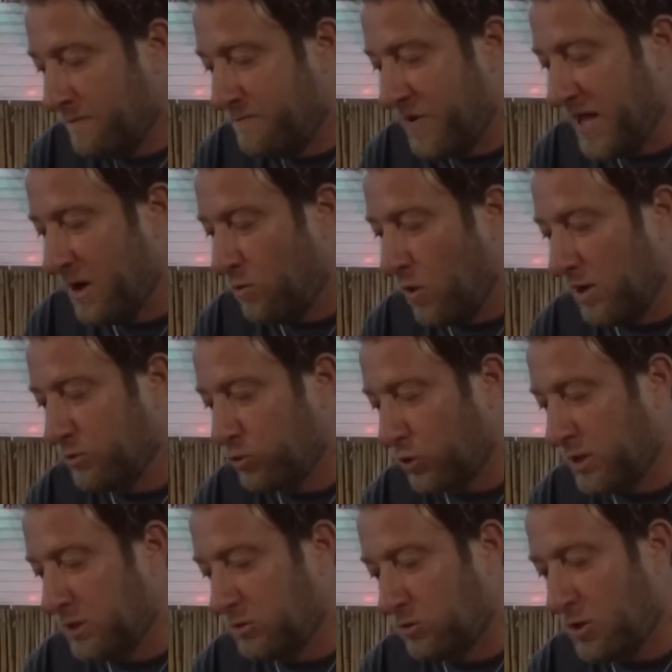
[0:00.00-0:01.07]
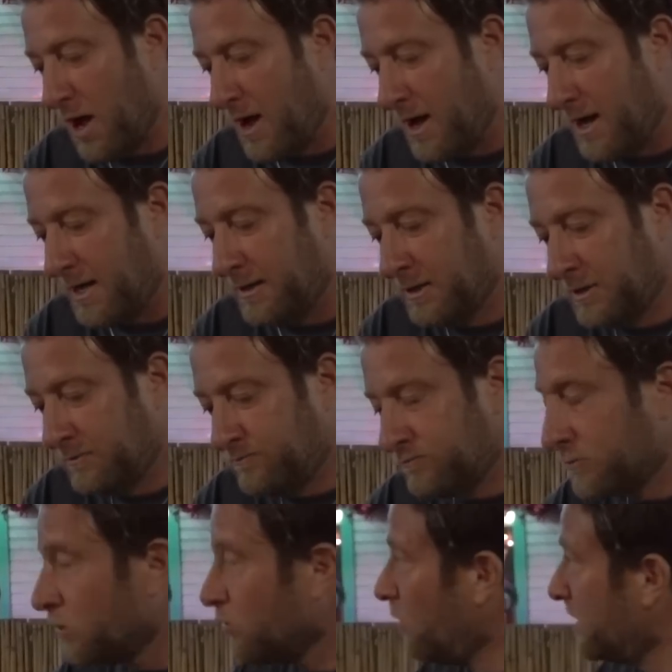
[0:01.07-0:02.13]
Via 13, uh,
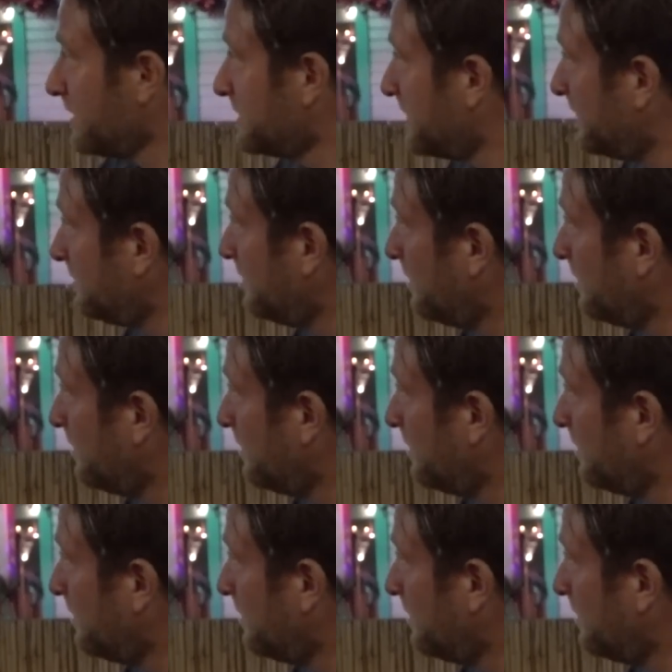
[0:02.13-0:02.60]
what is it?